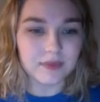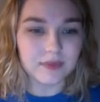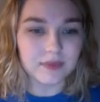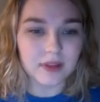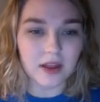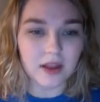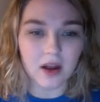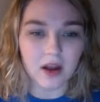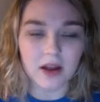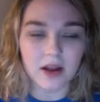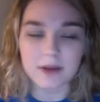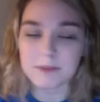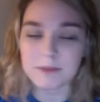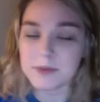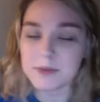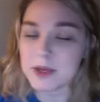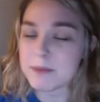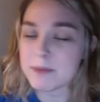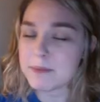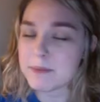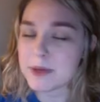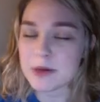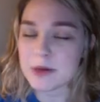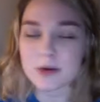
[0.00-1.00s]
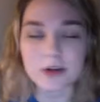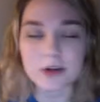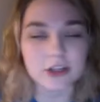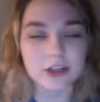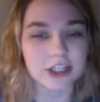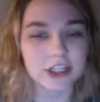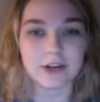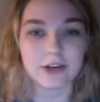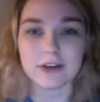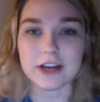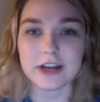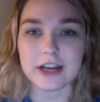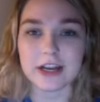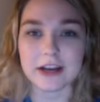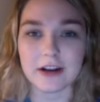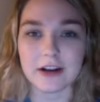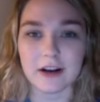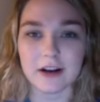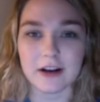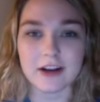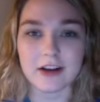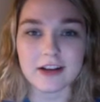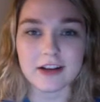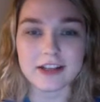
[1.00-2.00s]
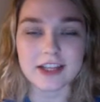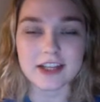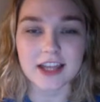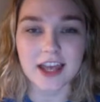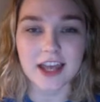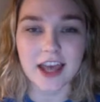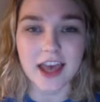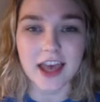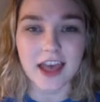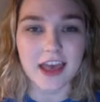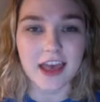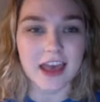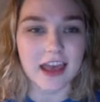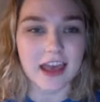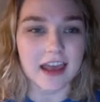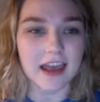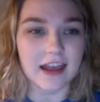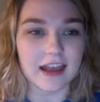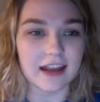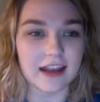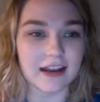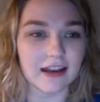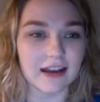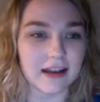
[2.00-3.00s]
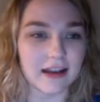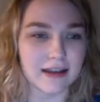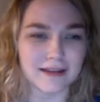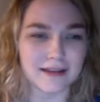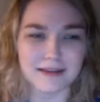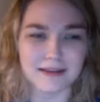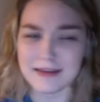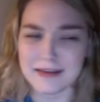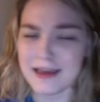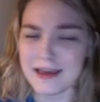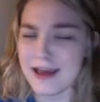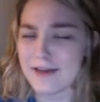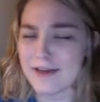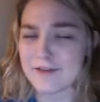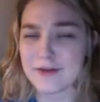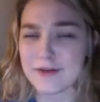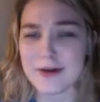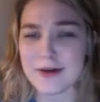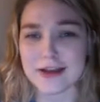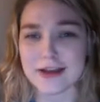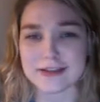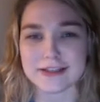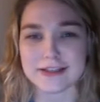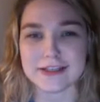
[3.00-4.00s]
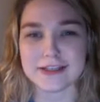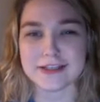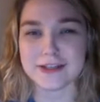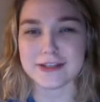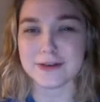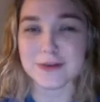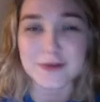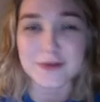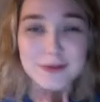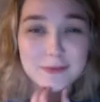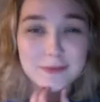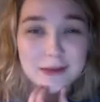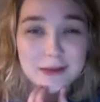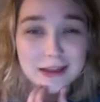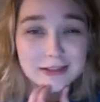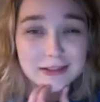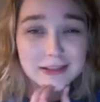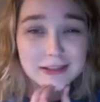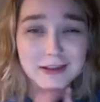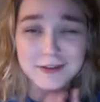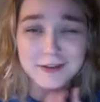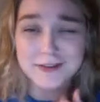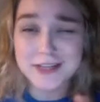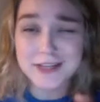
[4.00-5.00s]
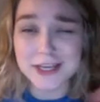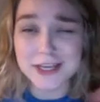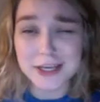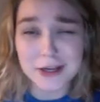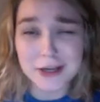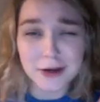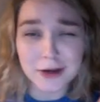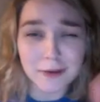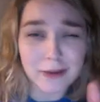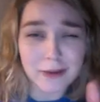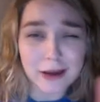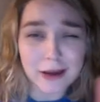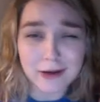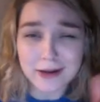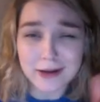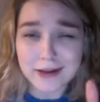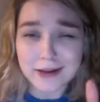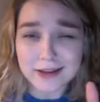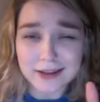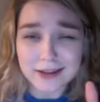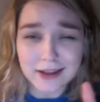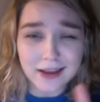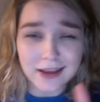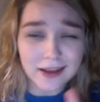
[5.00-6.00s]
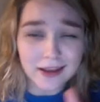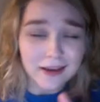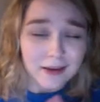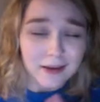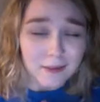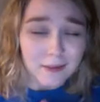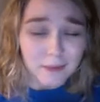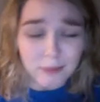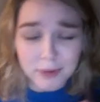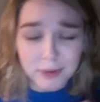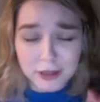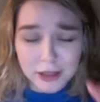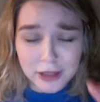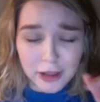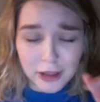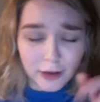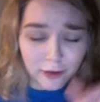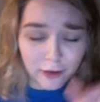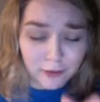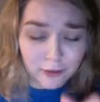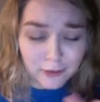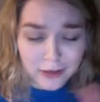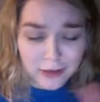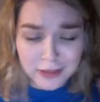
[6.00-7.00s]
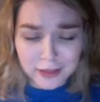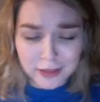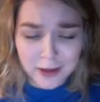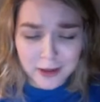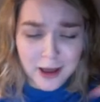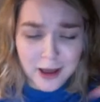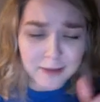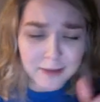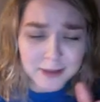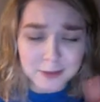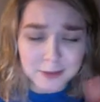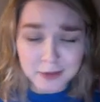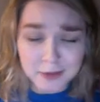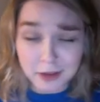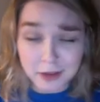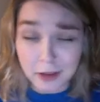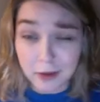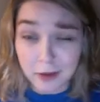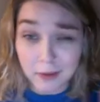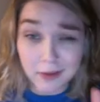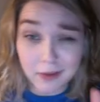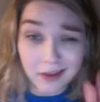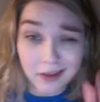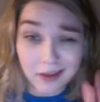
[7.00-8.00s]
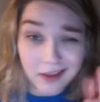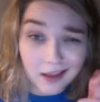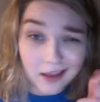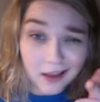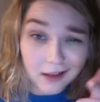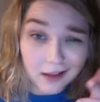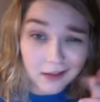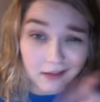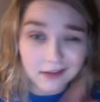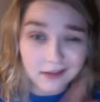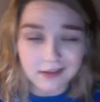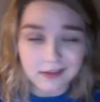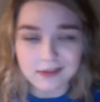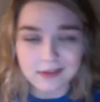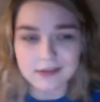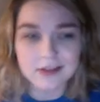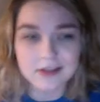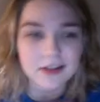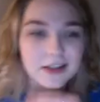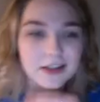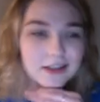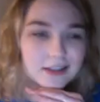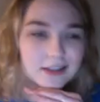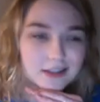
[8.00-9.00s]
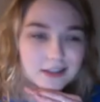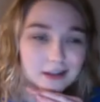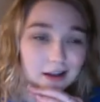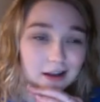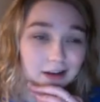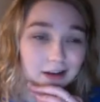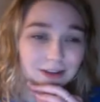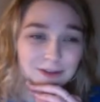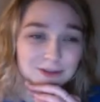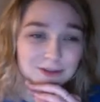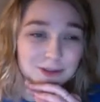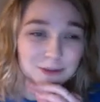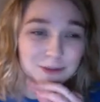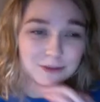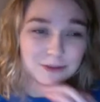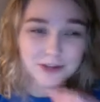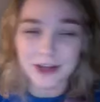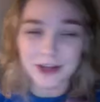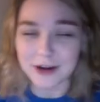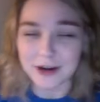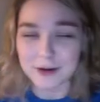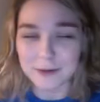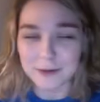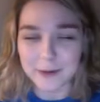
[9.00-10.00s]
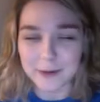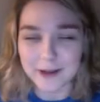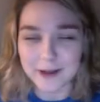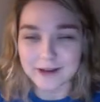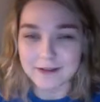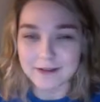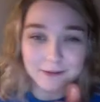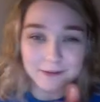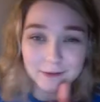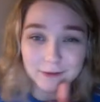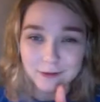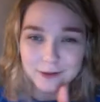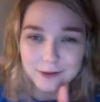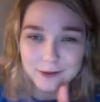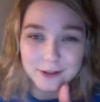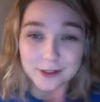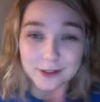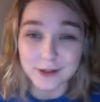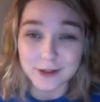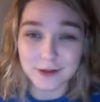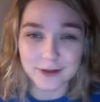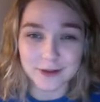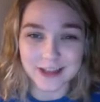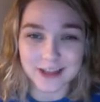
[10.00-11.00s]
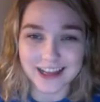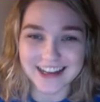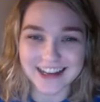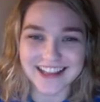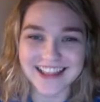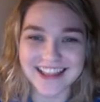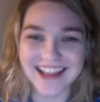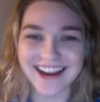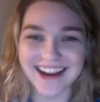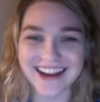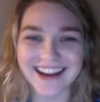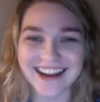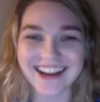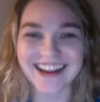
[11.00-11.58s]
computer-generated art. And yeah, if you guys disagree with me, I'd love to hear about it below, in the comments below. This is not a YouTube channel, but we'll just throw that in there.